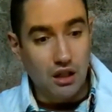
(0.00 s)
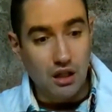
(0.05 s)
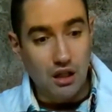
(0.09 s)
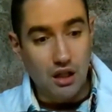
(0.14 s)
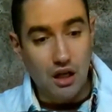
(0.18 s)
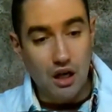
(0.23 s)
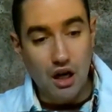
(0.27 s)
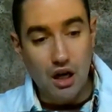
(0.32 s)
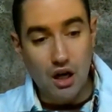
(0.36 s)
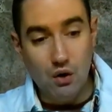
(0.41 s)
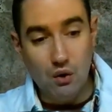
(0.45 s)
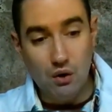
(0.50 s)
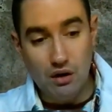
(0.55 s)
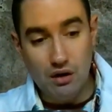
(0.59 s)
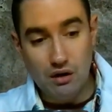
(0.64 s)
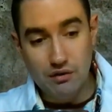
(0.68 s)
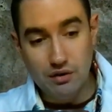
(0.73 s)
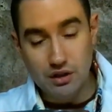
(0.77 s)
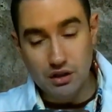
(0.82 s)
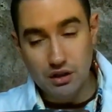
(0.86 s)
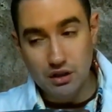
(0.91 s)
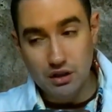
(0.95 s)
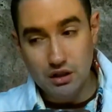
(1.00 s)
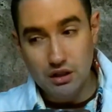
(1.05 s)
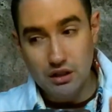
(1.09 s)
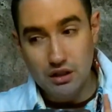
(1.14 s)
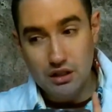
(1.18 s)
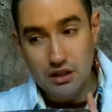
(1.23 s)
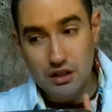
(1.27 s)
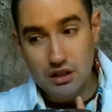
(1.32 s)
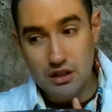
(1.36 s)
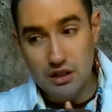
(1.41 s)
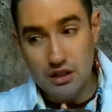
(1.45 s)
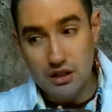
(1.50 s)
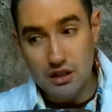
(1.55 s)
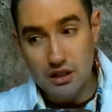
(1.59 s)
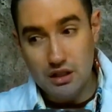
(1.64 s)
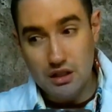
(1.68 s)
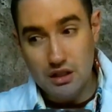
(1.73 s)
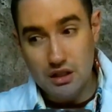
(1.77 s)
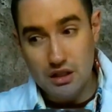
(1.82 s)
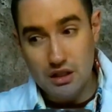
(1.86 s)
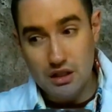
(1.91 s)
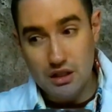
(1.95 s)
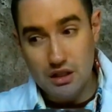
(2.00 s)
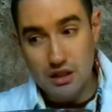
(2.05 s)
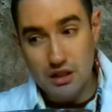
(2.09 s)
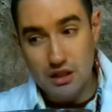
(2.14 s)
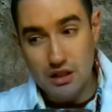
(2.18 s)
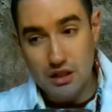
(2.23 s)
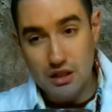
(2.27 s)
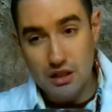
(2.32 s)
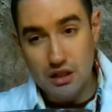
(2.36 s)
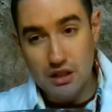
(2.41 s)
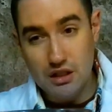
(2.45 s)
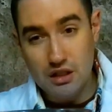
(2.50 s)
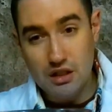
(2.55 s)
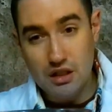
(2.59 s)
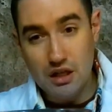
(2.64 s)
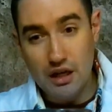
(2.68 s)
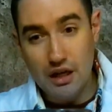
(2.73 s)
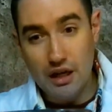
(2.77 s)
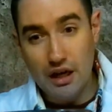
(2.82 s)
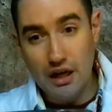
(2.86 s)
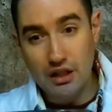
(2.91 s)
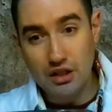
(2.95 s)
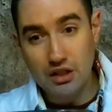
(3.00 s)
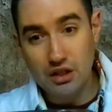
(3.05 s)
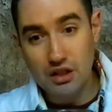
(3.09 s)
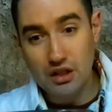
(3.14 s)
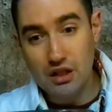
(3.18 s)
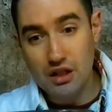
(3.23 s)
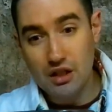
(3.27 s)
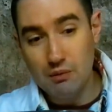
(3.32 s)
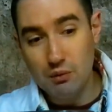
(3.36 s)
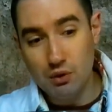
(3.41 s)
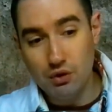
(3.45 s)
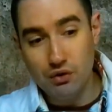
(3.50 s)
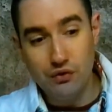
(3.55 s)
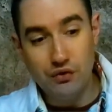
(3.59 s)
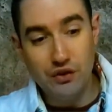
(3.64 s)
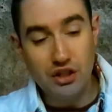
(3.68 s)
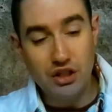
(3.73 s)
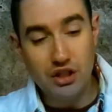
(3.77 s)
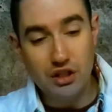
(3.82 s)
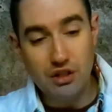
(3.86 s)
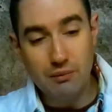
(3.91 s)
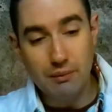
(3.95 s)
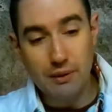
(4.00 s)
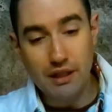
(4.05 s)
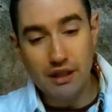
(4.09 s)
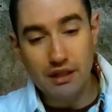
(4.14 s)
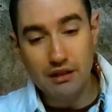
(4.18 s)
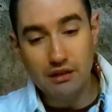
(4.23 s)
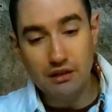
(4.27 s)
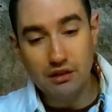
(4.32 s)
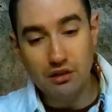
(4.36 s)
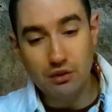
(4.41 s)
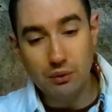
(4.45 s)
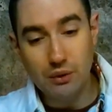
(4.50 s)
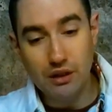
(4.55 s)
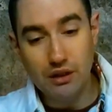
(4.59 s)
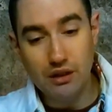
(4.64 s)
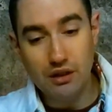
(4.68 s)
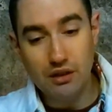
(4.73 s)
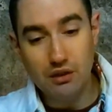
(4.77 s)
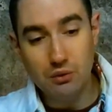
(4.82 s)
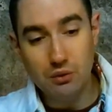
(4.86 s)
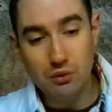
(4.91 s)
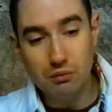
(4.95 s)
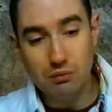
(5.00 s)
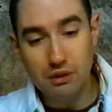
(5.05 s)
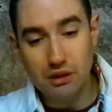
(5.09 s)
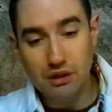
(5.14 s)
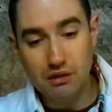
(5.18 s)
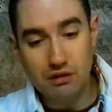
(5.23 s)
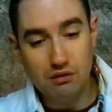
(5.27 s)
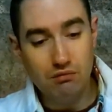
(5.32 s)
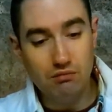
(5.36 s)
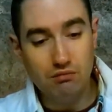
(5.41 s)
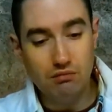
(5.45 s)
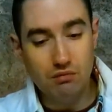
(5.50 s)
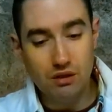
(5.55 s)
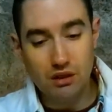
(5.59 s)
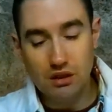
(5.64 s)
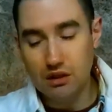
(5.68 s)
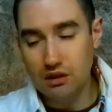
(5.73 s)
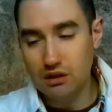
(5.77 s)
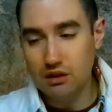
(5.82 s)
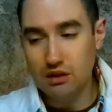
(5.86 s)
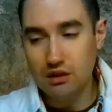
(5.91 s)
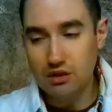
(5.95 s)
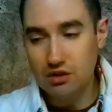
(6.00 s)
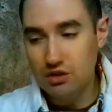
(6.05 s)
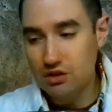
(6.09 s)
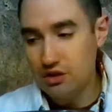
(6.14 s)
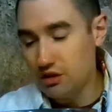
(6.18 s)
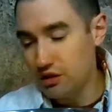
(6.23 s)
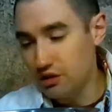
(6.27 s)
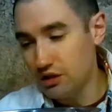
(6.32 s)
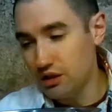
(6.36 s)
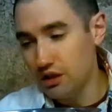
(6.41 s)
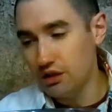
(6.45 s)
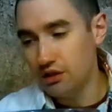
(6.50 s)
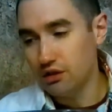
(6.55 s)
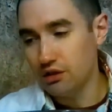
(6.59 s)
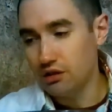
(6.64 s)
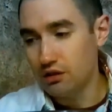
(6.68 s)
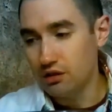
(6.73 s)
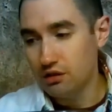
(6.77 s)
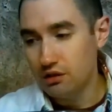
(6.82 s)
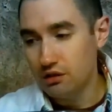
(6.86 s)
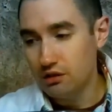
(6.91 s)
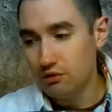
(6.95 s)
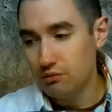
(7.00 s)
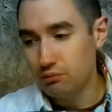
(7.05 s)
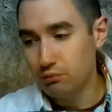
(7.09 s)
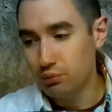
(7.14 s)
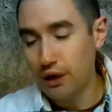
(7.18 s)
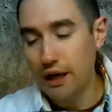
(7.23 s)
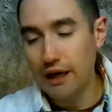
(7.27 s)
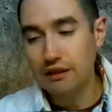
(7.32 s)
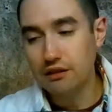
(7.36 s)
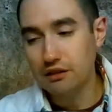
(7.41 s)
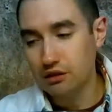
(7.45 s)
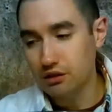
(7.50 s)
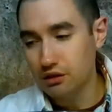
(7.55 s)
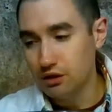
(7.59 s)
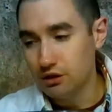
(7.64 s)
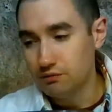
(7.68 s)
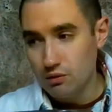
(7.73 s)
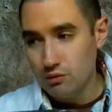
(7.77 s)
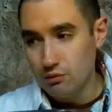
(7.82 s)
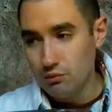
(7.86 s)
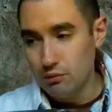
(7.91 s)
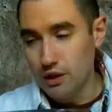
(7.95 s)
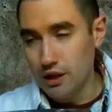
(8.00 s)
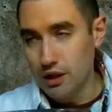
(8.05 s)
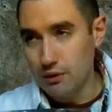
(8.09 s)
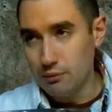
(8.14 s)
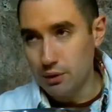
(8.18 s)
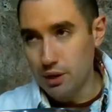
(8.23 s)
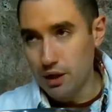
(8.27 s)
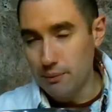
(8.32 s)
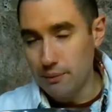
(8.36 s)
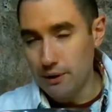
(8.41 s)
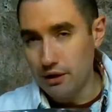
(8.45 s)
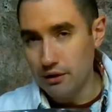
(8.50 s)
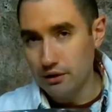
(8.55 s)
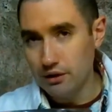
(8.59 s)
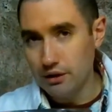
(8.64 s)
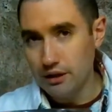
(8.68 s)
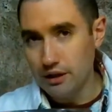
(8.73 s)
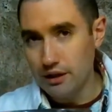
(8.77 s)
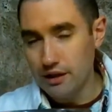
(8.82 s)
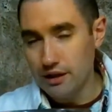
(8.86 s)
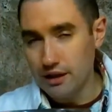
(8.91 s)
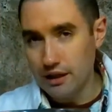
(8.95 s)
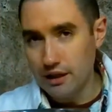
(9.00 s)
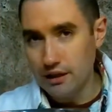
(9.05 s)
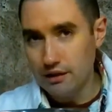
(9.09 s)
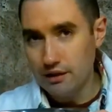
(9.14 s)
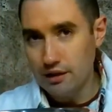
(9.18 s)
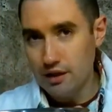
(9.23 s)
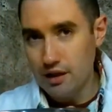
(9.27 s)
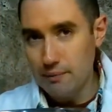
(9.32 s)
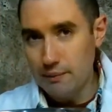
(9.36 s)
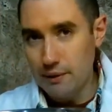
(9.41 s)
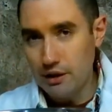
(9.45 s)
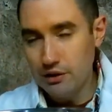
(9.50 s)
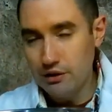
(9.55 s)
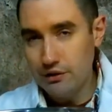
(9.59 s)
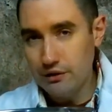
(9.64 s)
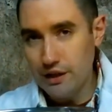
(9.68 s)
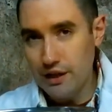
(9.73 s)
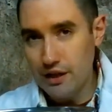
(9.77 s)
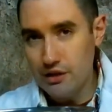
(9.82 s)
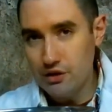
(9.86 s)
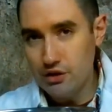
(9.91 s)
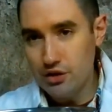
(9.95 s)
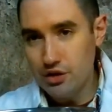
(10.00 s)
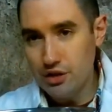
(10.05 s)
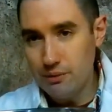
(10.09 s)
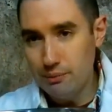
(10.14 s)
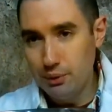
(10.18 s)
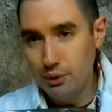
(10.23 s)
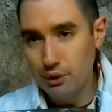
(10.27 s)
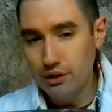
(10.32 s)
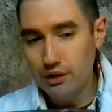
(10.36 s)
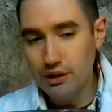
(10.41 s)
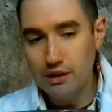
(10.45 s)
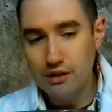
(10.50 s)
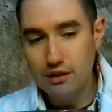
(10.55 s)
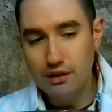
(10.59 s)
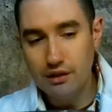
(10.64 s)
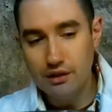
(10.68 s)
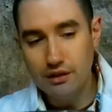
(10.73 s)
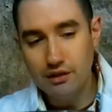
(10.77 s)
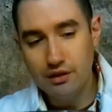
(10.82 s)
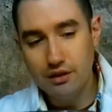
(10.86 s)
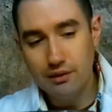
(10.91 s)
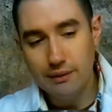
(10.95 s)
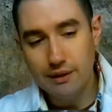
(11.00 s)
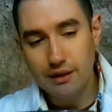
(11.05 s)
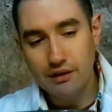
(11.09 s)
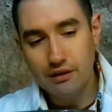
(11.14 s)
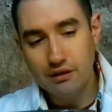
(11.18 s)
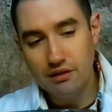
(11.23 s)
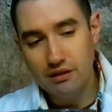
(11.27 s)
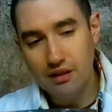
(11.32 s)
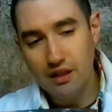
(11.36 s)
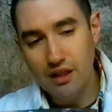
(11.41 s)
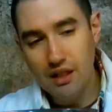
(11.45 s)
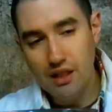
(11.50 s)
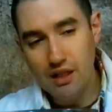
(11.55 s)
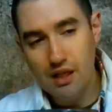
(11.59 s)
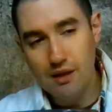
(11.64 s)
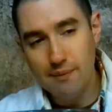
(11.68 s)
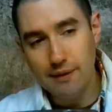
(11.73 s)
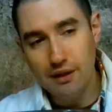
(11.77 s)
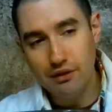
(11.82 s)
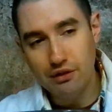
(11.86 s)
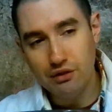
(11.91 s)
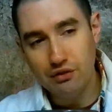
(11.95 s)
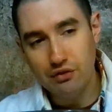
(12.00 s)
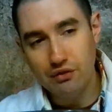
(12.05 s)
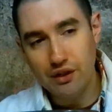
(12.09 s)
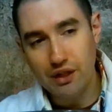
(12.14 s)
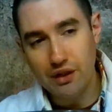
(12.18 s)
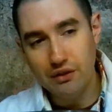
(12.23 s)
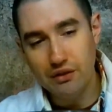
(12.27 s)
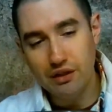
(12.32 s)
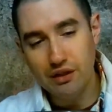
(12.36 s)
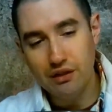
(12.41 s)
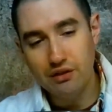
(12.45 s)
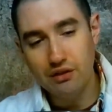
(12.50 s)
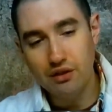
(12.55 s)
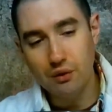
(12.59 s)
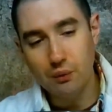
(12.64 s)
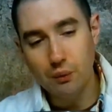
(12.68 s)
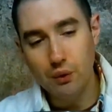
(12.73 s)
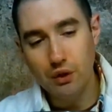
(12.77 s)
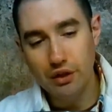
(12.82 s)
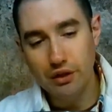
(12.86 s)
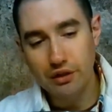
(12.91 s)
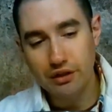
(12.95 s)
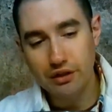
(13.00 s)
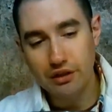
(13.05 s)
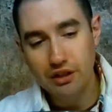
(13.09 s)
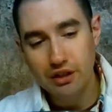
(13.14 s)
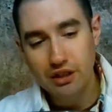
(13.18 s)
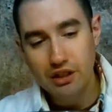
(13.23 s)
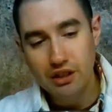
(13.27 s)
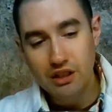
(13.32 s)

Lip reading: However, it's not actually any more efficient to make it this way than it would be. This just isn't practical. Meaning primarily that the amount of energy put into this to make this tiny amount of foul-tasting water